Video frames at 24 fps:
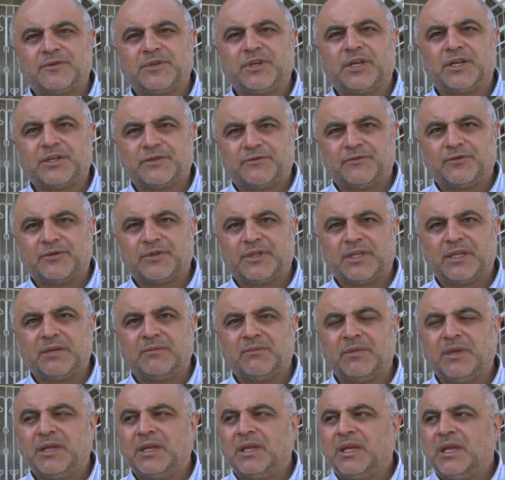charge for them.
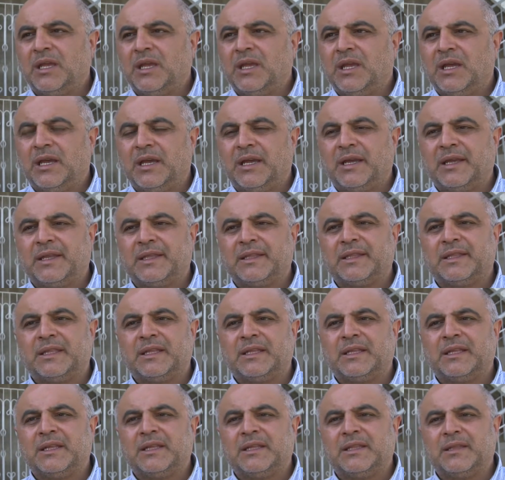And
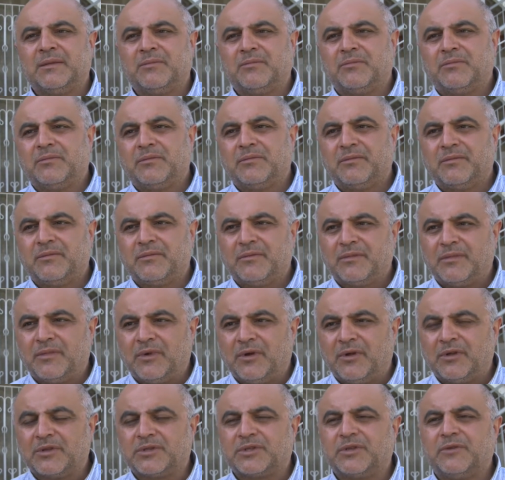
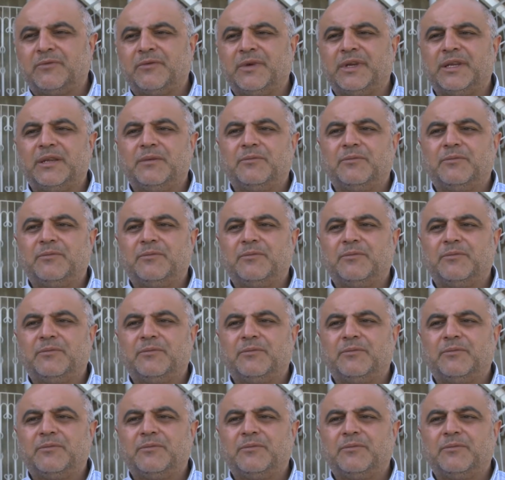also very